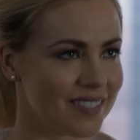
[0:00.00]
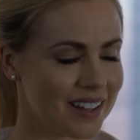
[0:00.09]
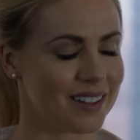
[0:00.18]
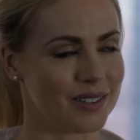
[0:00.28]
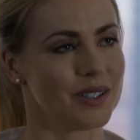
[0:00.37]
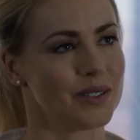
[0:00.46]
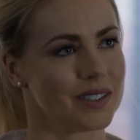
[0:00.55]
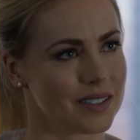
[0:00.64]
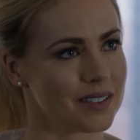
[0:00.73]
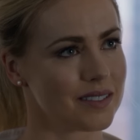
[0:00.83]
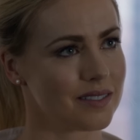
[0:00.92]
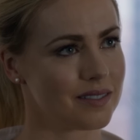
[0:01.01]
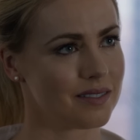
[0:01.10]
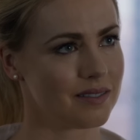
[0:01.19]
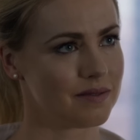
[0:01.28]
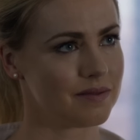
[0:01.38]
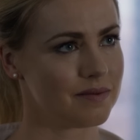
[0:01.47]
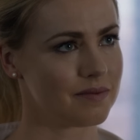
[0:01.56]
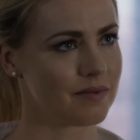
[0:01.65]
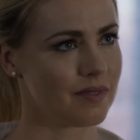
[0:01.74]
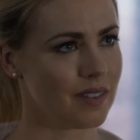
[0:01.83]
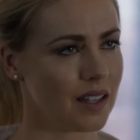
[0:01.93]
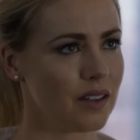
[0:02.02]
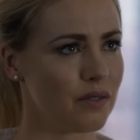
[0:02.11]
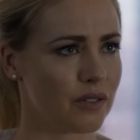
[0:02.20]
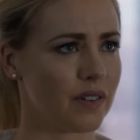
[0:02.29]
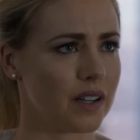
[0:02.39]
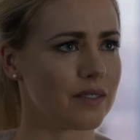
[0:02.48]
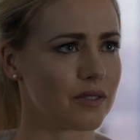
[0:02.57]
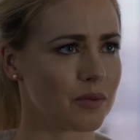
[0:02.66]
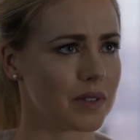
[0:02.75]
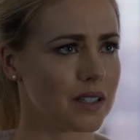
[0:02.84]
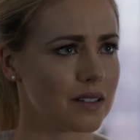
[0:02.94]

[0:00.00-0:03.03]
Thank you, Louis. Thank you for fighting for me.